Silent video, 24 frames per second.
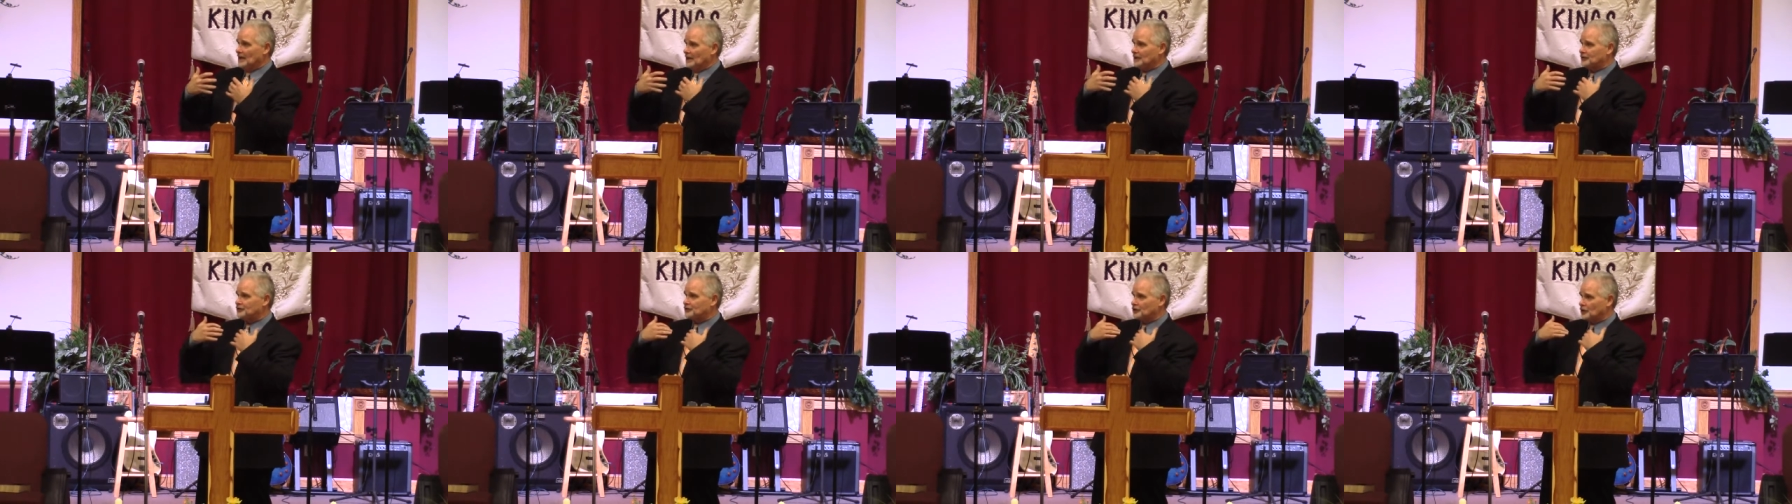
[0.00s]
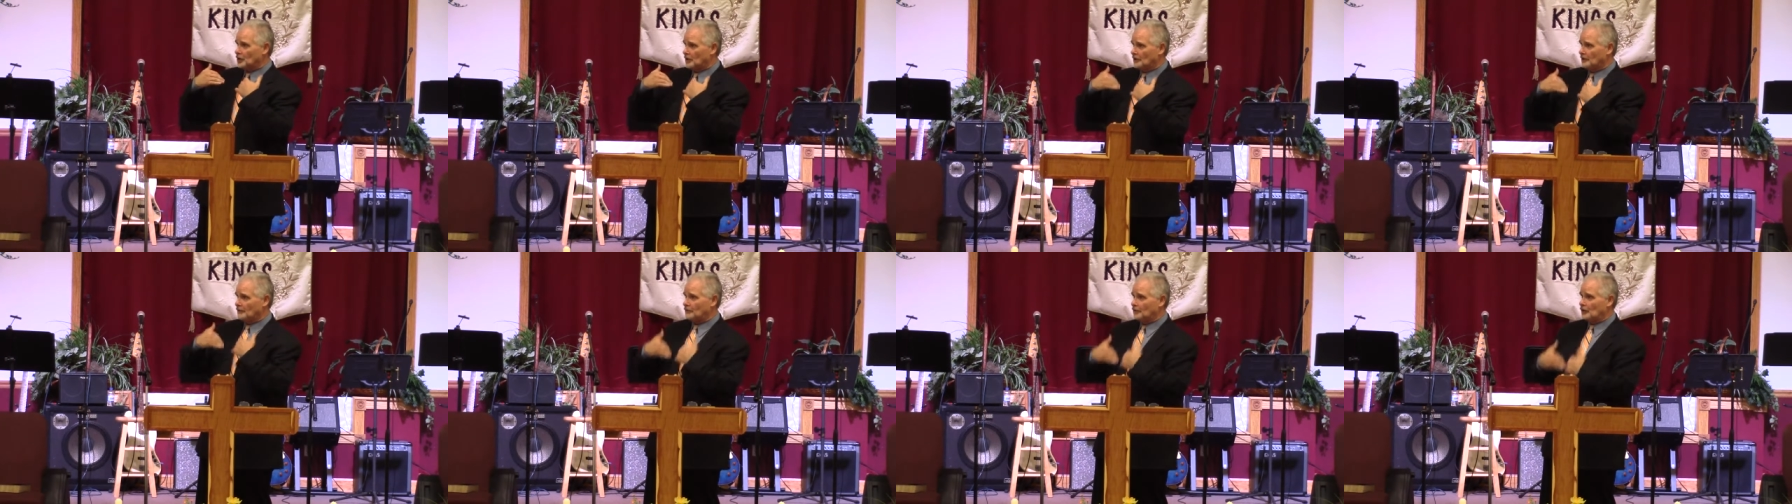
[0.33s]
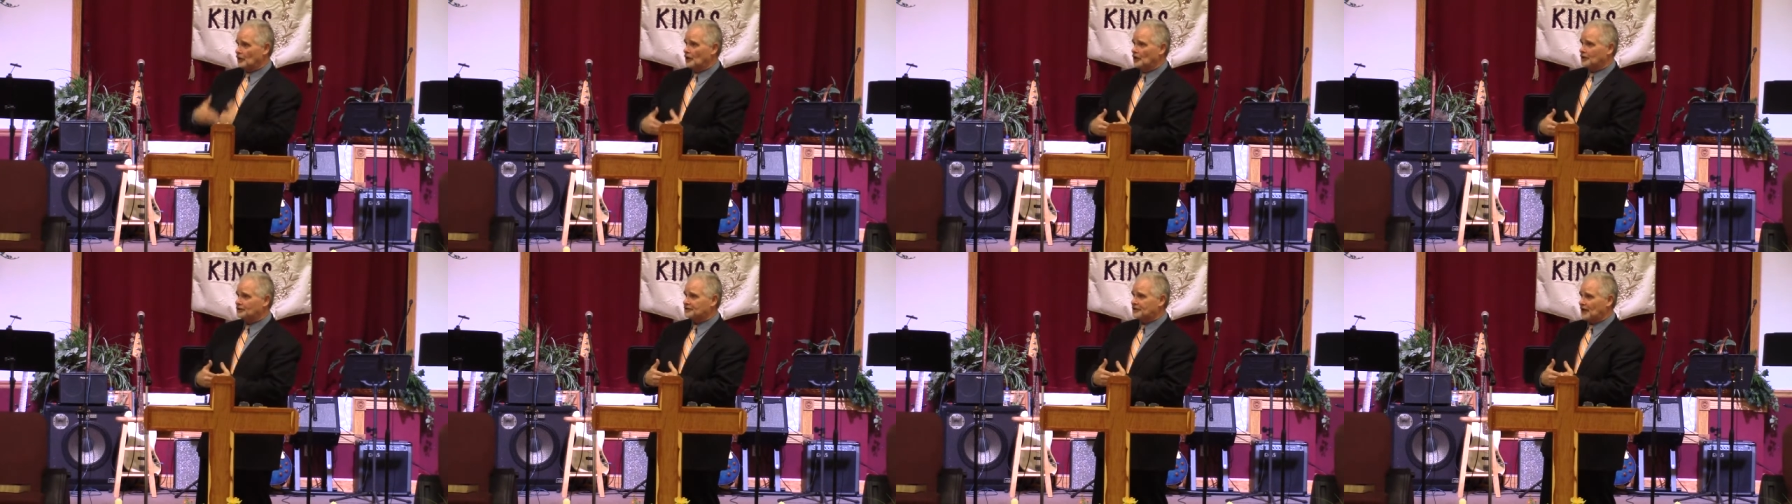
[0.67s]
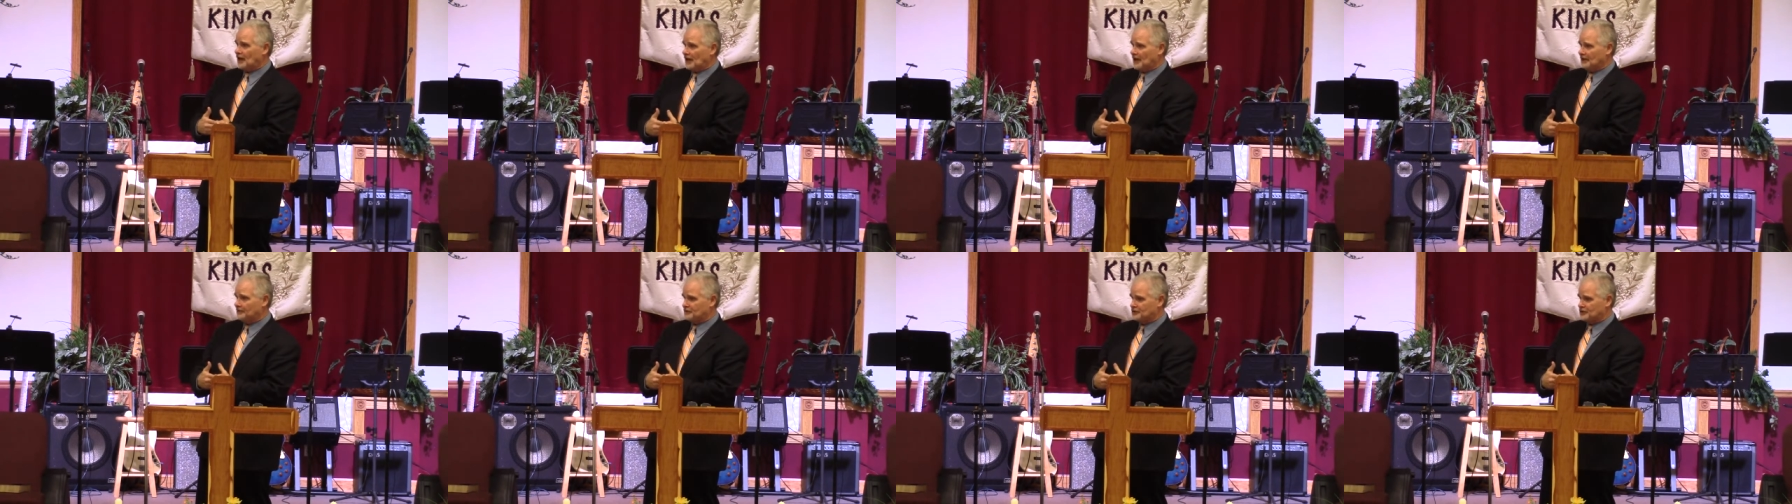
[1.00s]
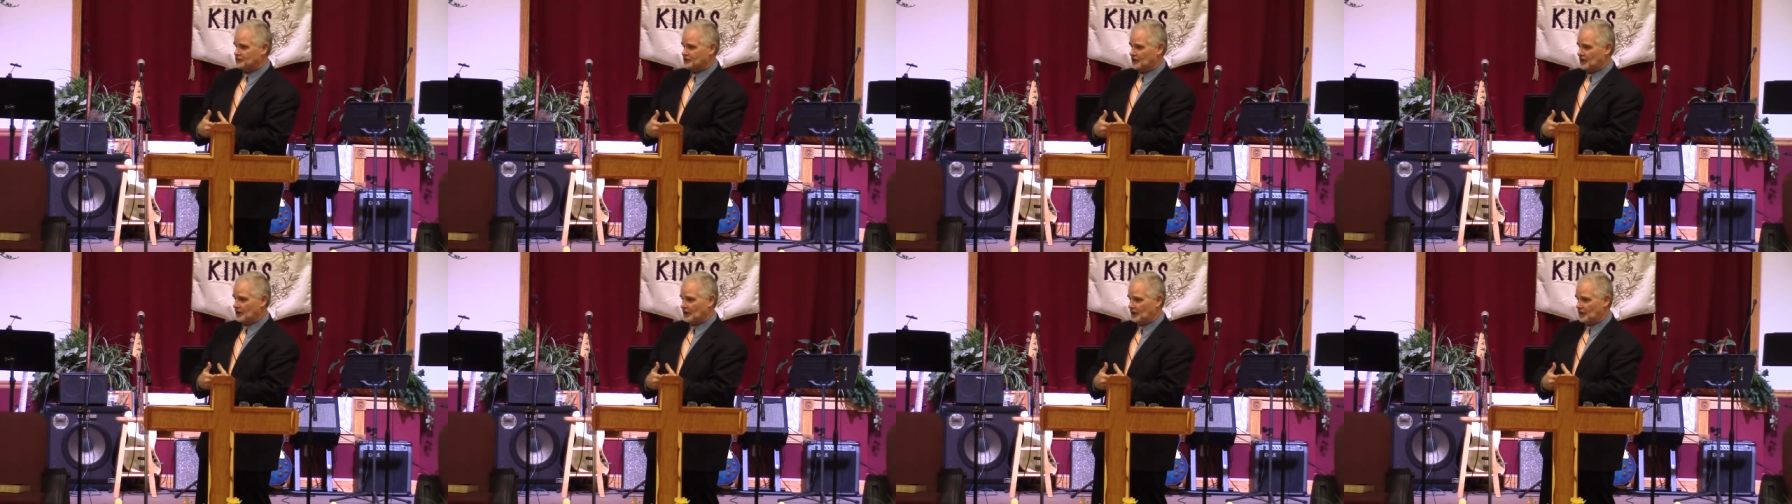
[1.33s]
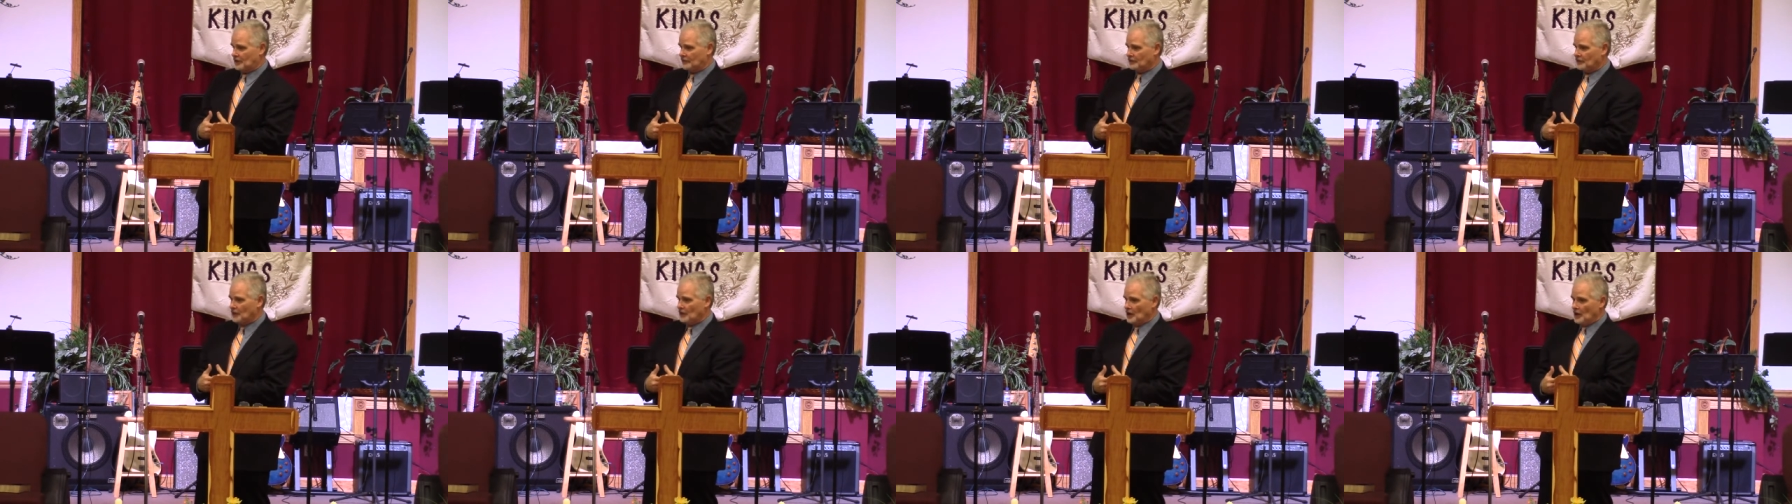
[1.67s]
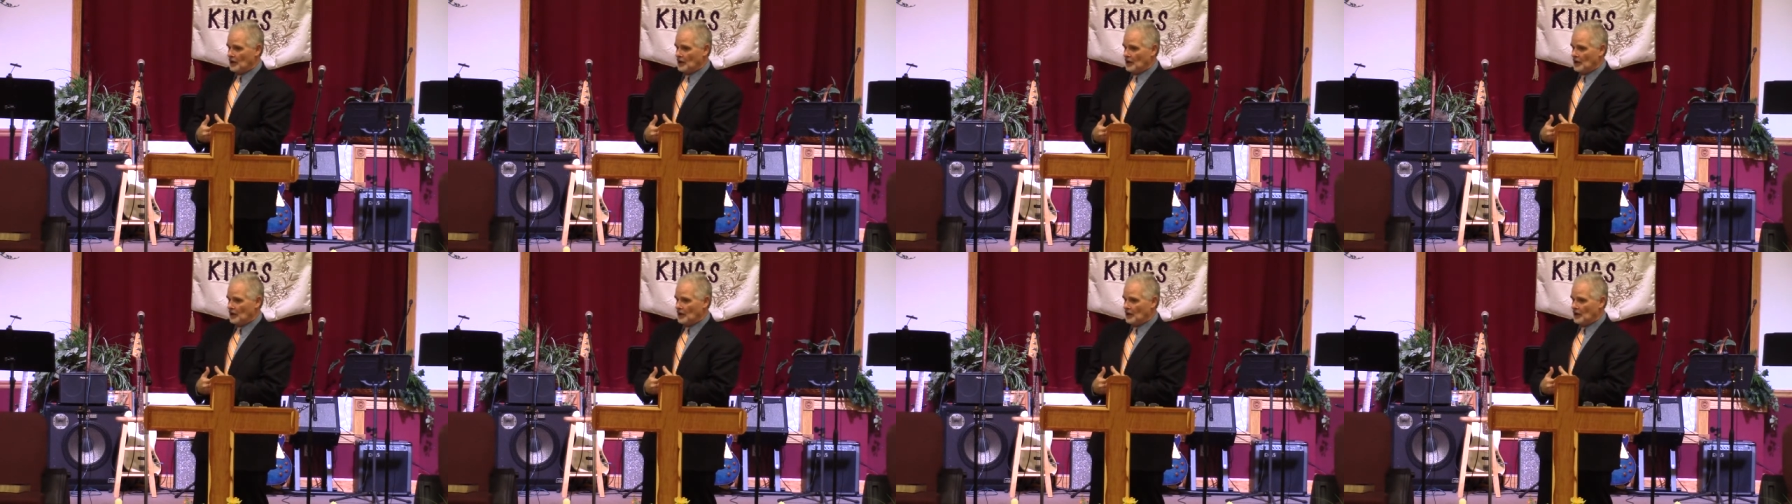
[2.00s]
he should have looked at himself,